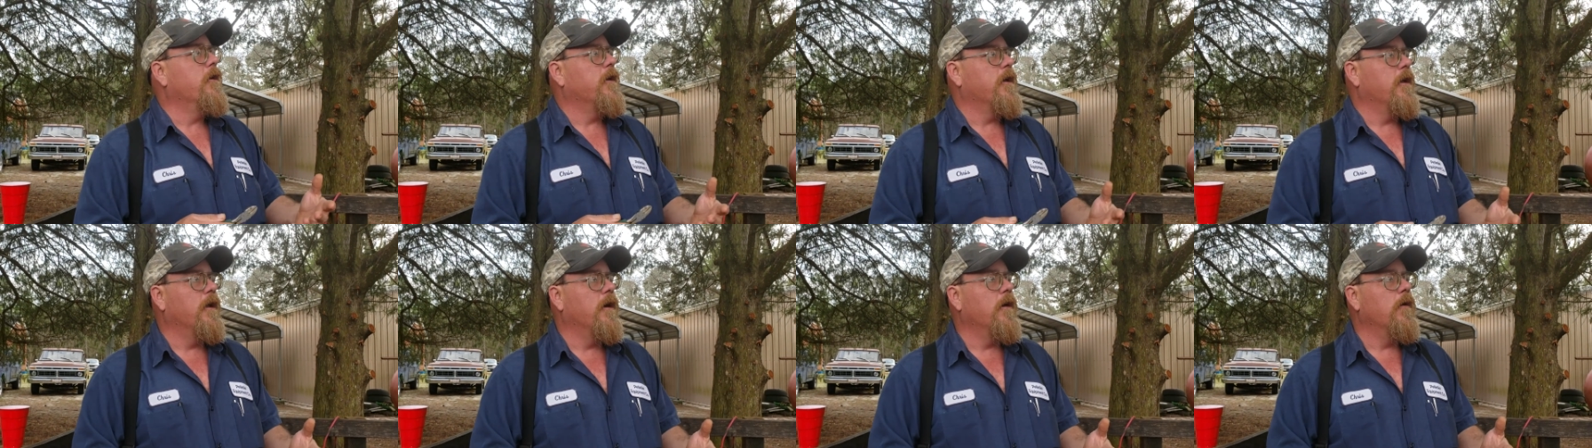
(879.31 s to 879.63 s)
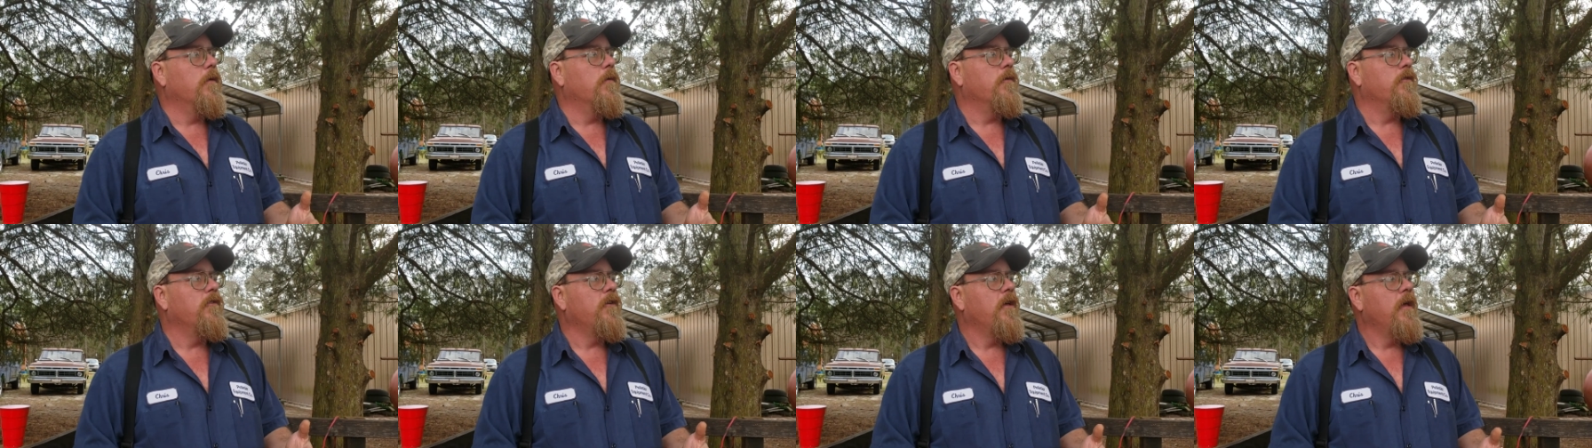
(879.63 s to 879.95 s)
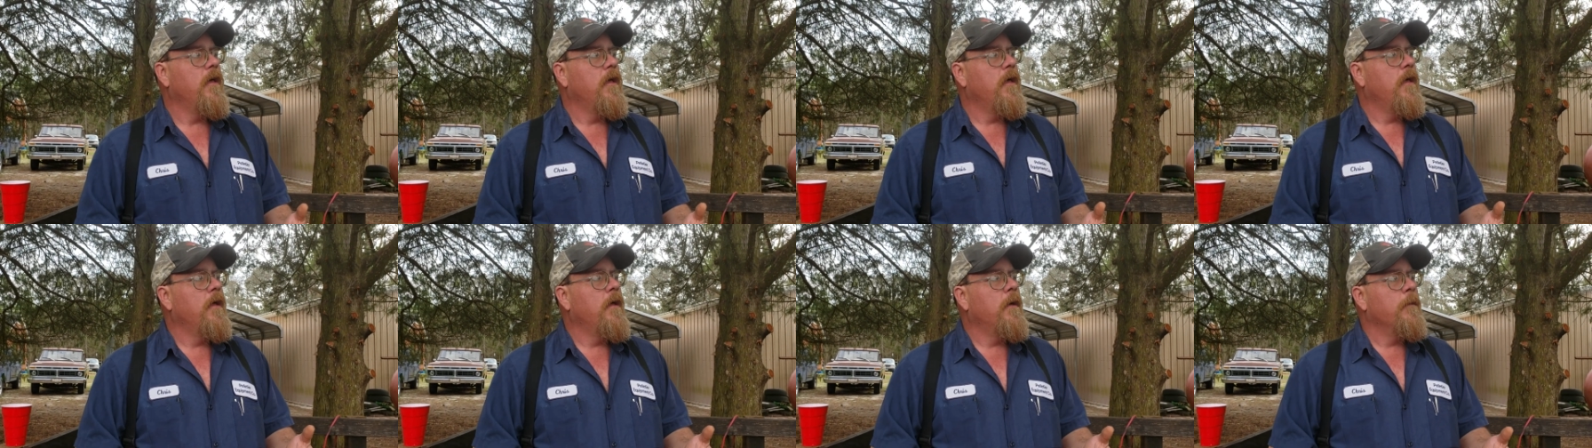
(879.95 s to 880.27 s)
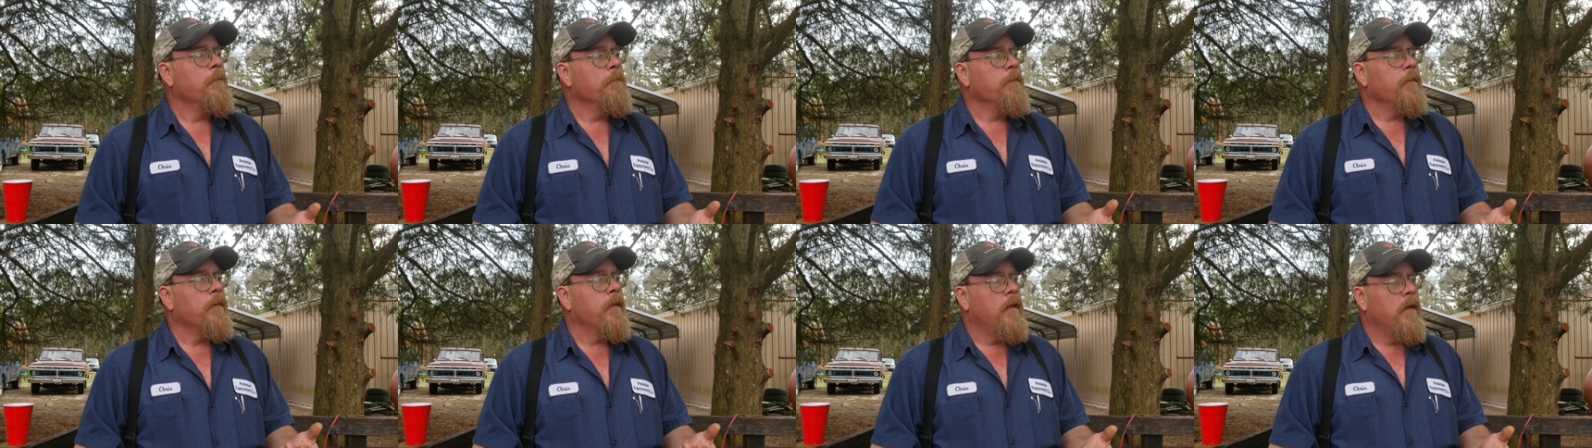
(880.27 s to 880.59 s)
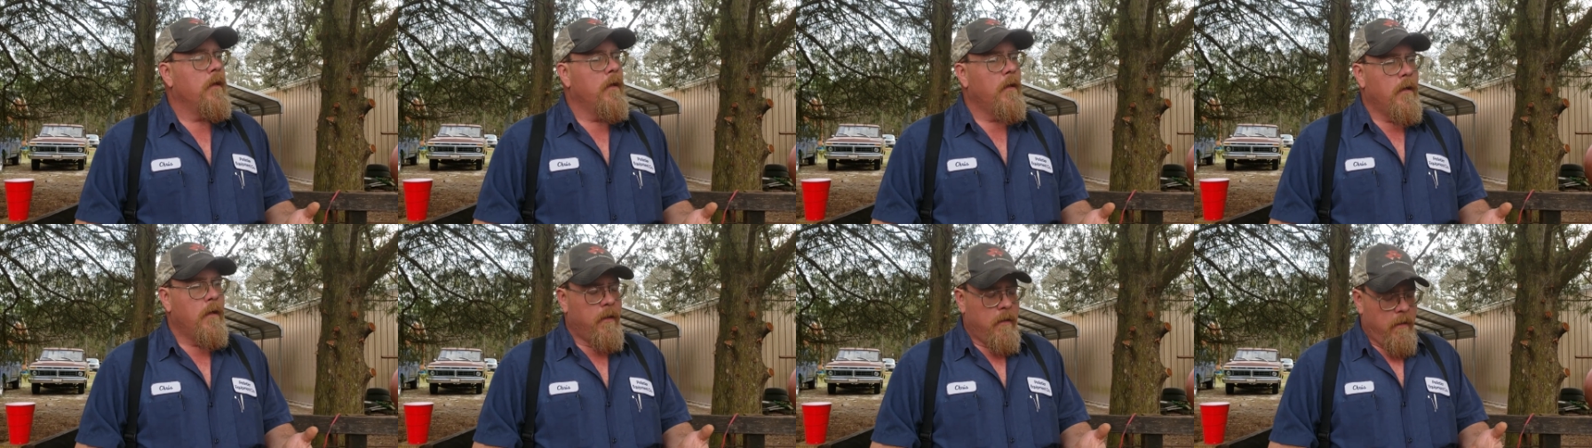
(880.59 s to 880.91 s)
look at old ones.
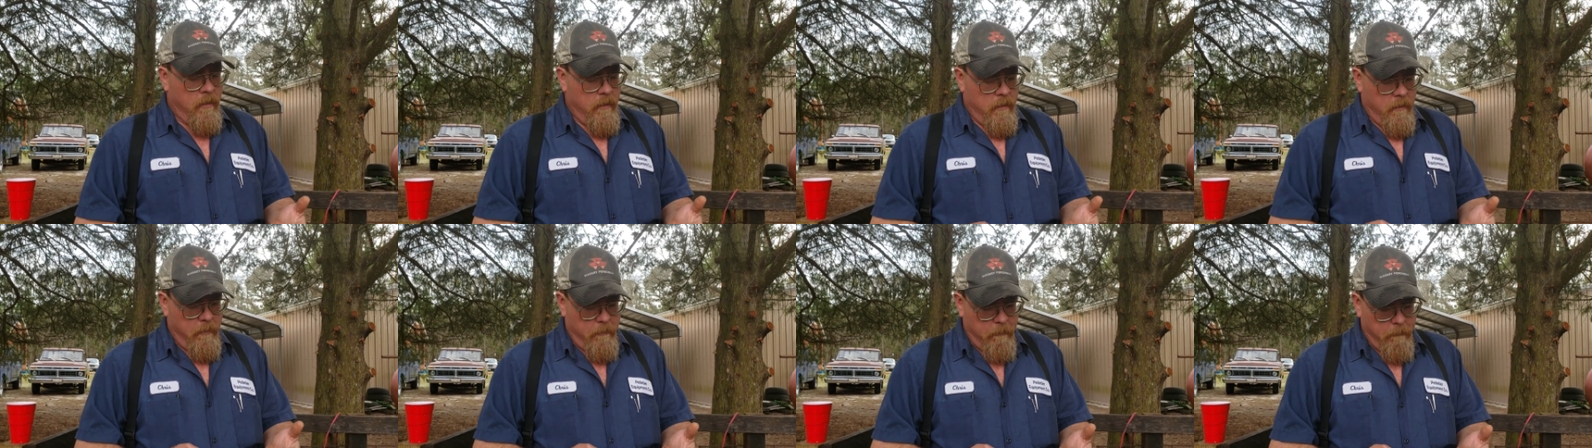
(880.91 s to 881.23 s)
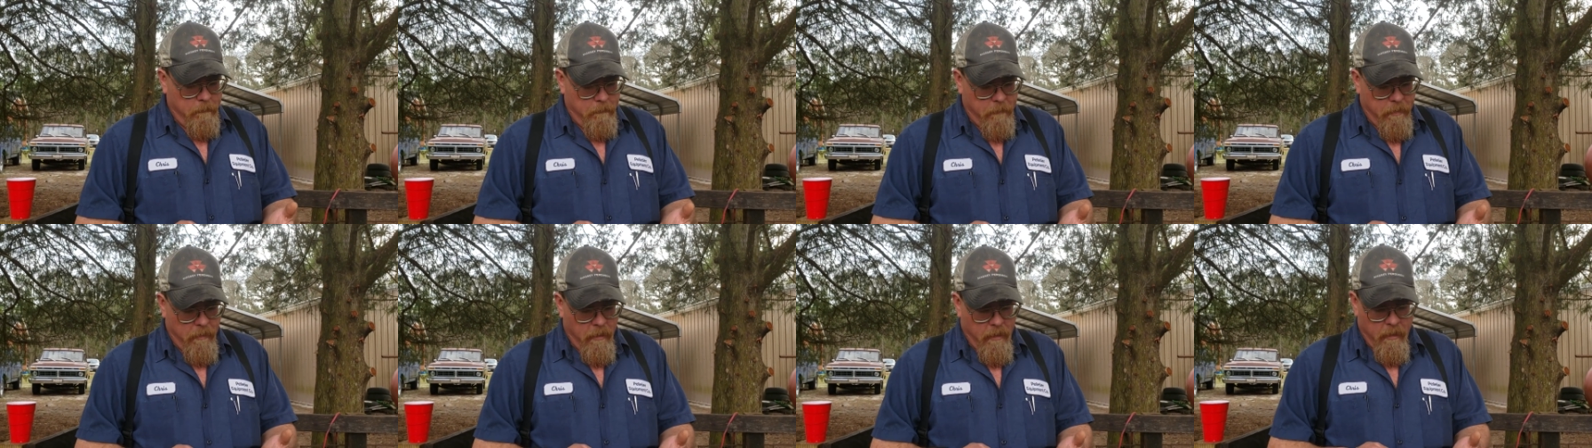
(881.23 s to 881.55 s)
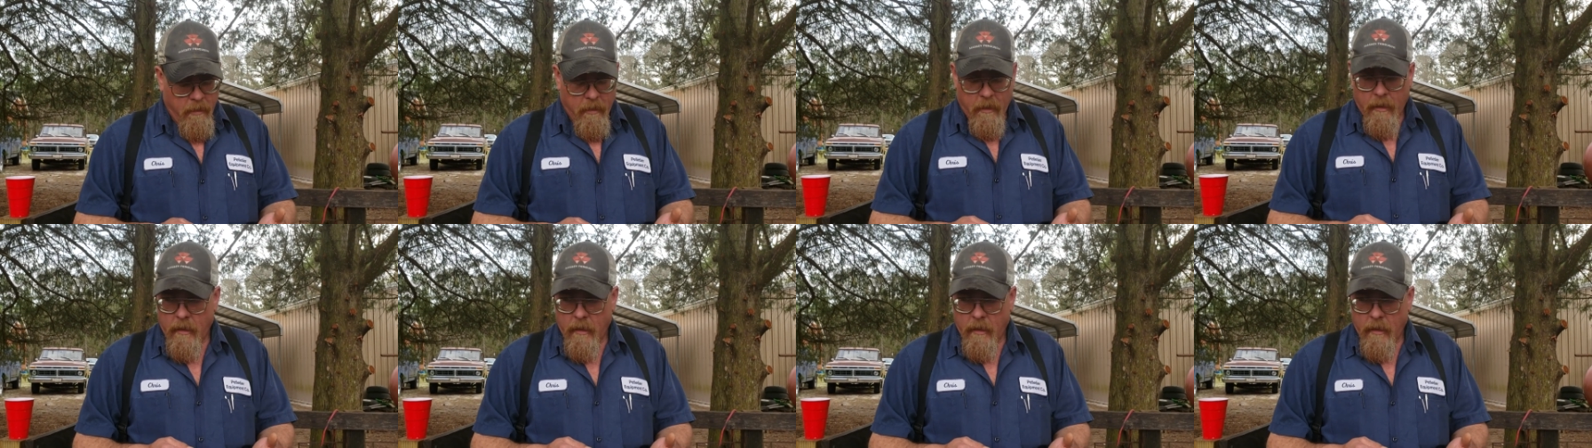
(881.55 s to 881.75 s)
But